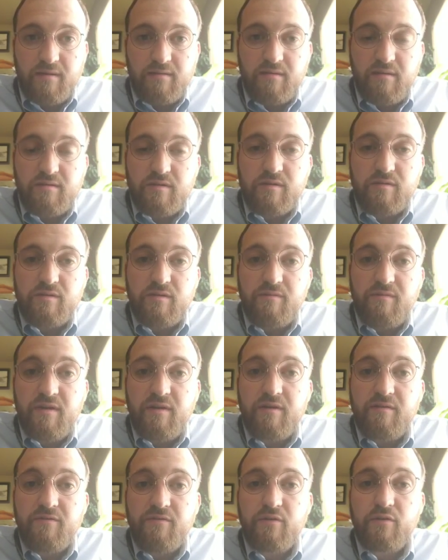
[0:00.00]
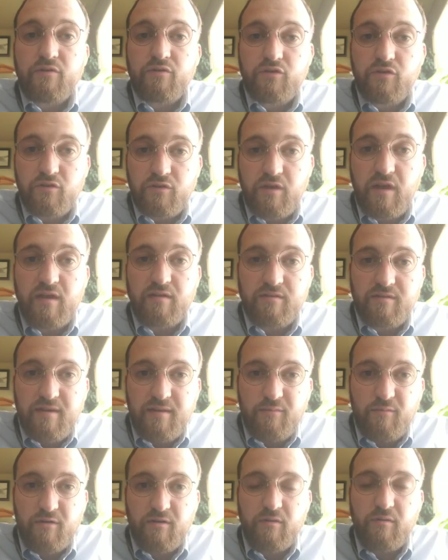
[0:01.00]
This is the very first
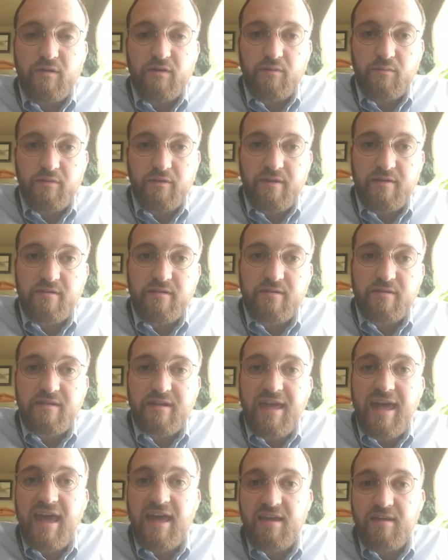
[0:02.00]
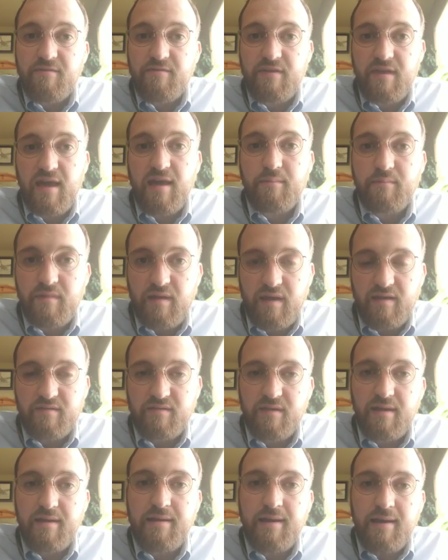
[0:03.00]
testnet we're going to release. It's the KEVM
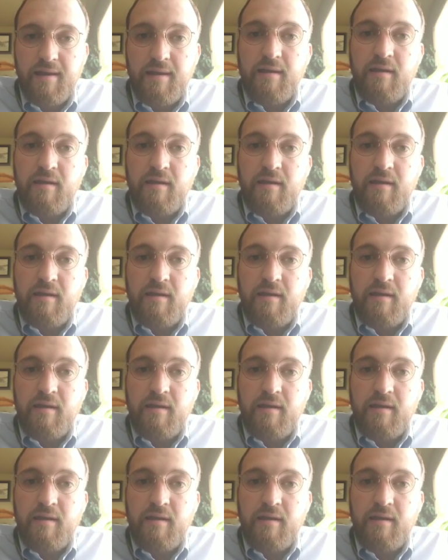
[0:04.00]
testnet.